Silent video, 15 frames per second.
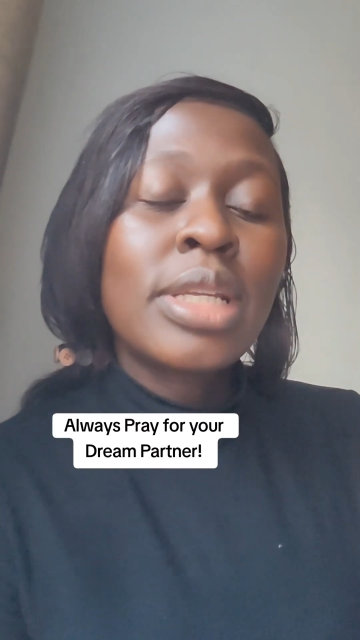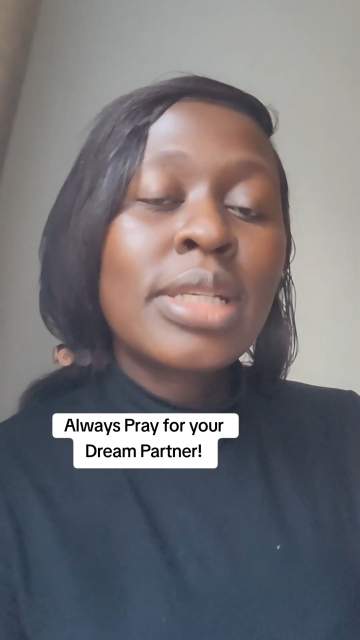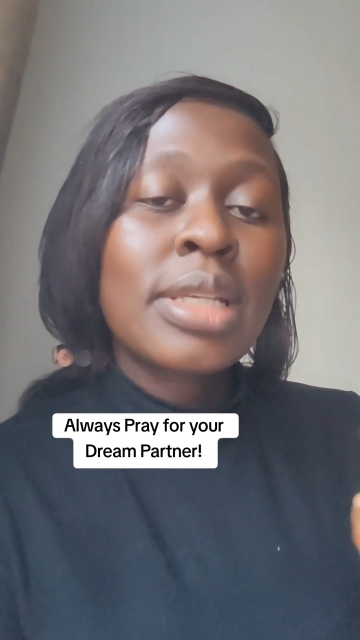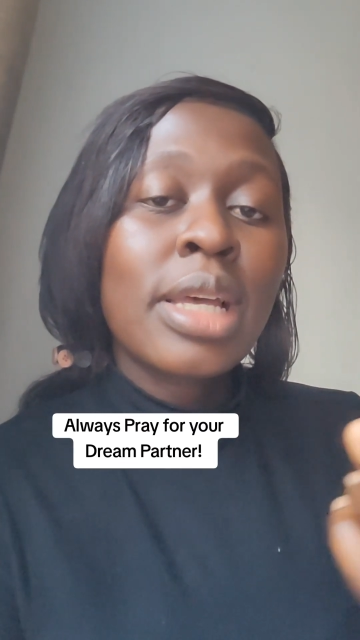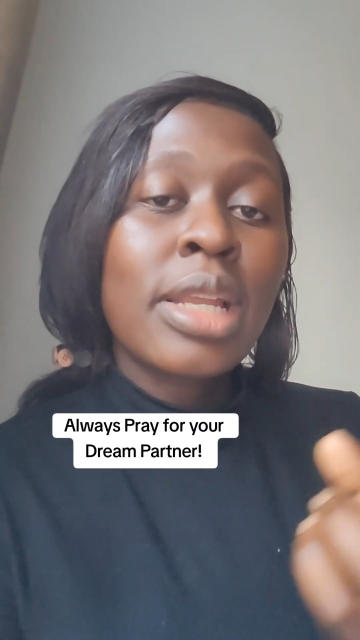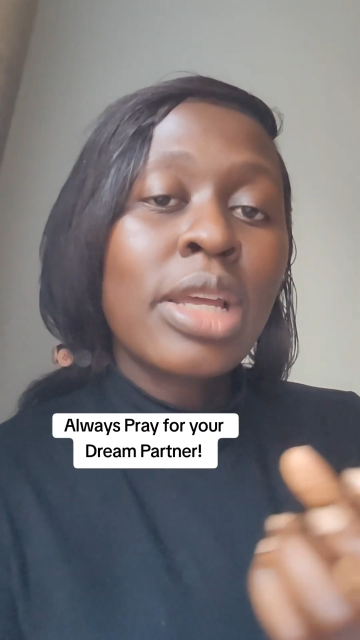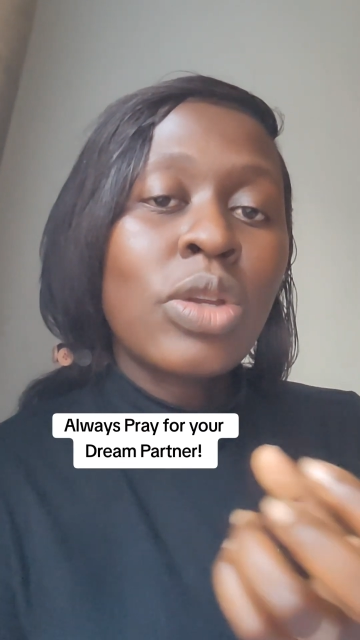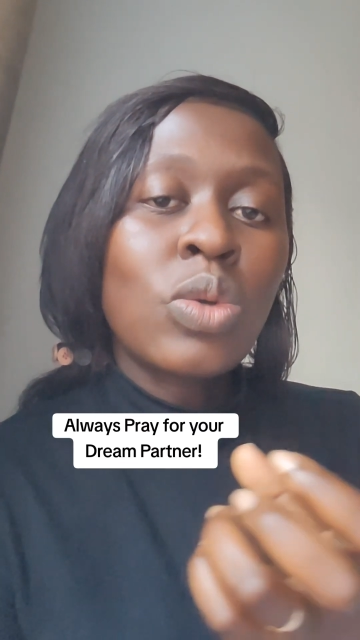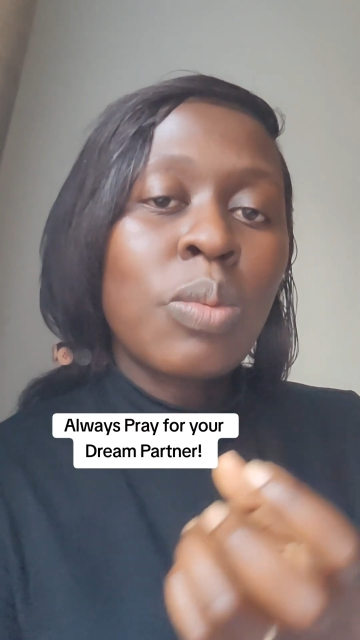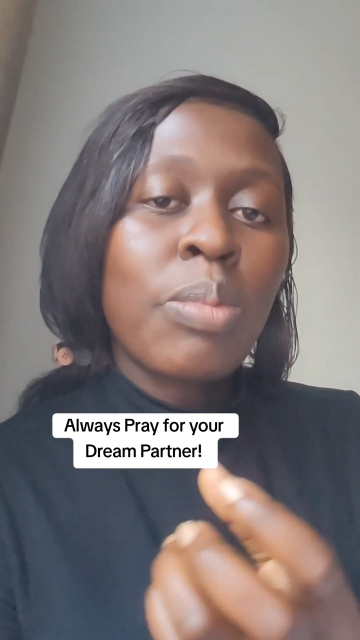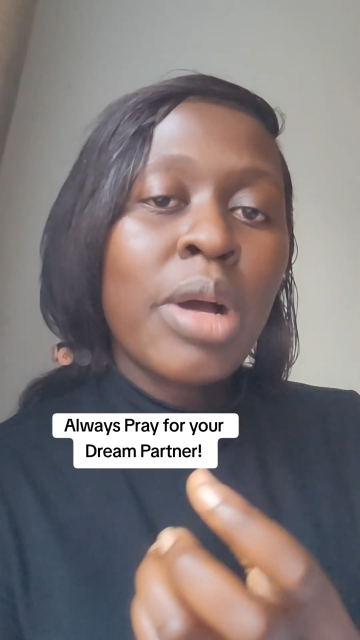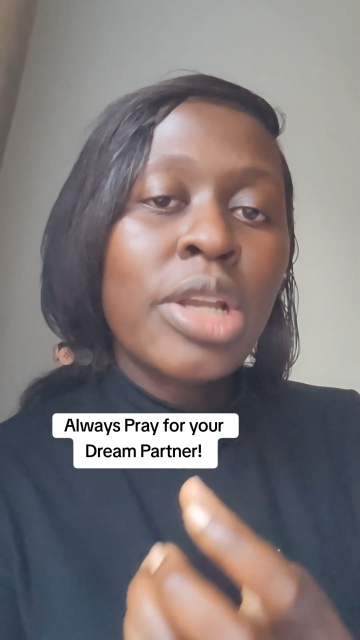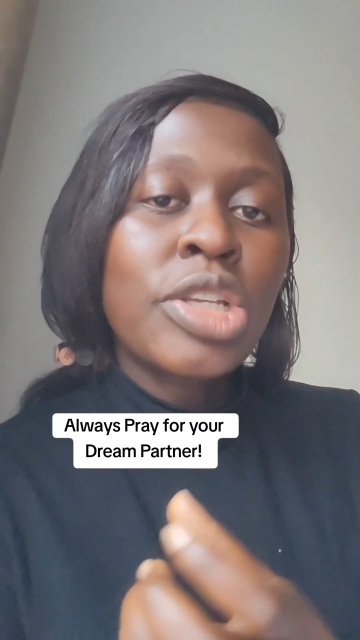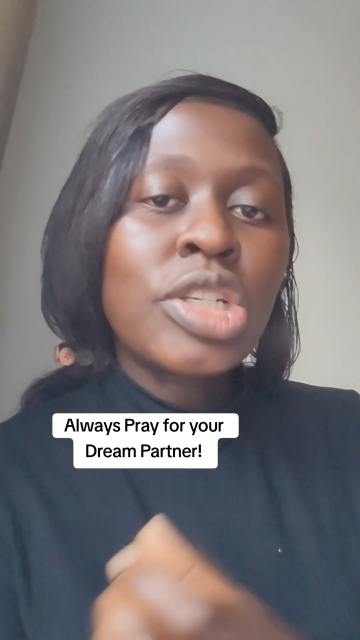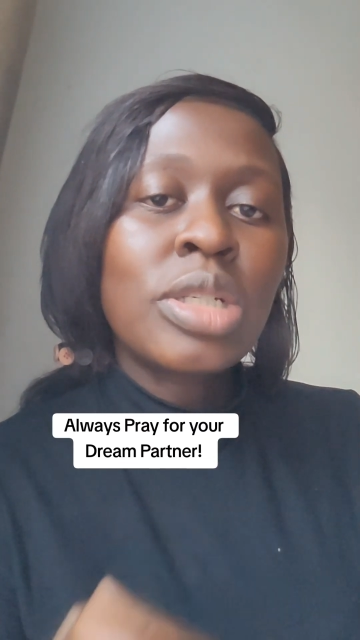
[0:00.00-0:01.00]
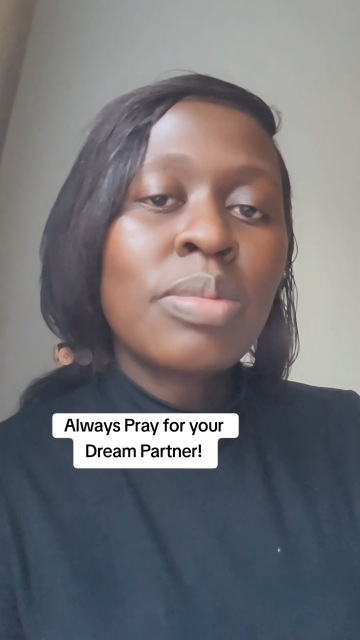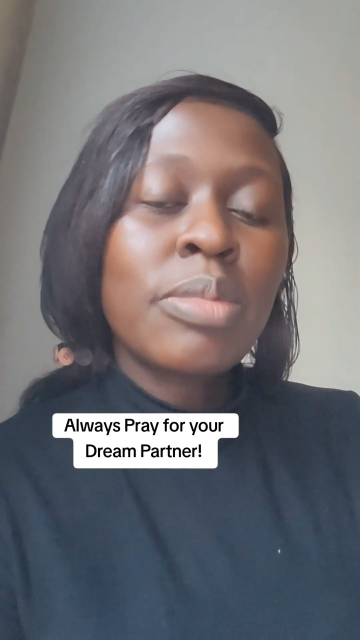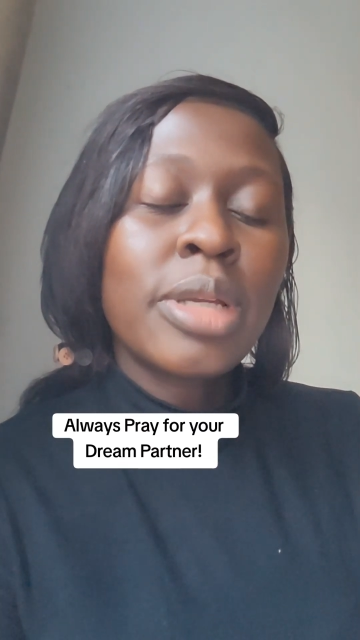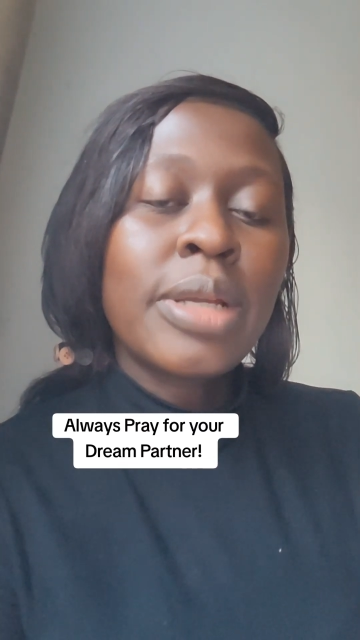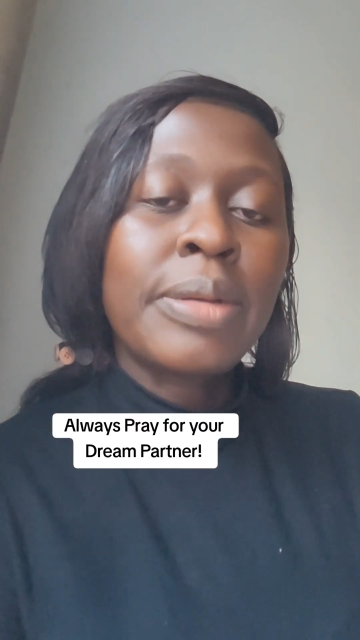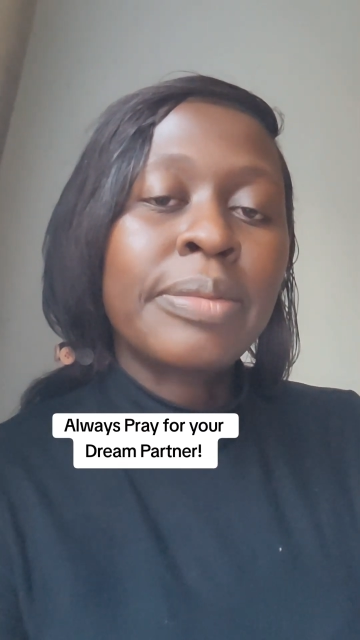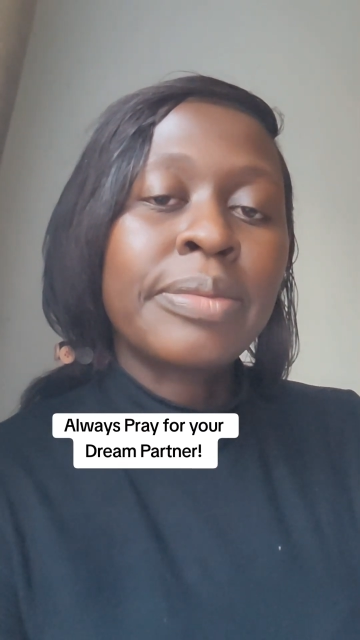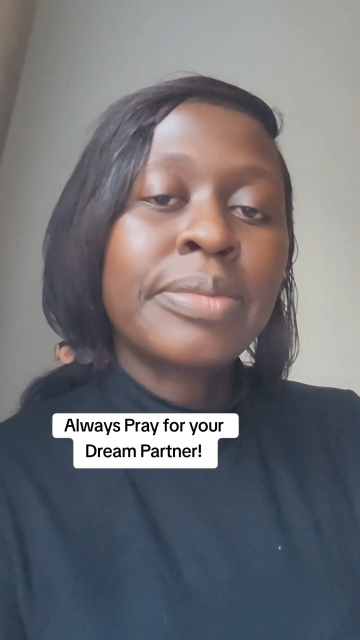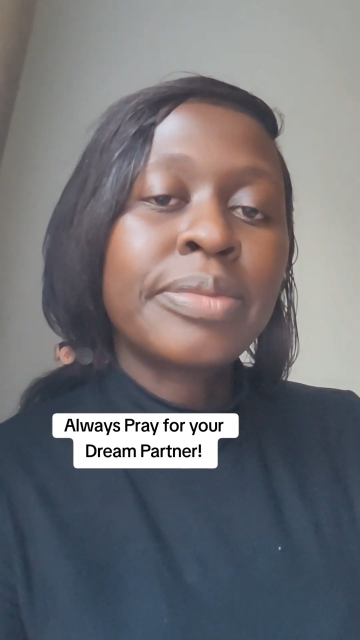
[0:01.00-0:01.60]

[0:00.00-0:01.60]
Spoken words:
decided to punish me.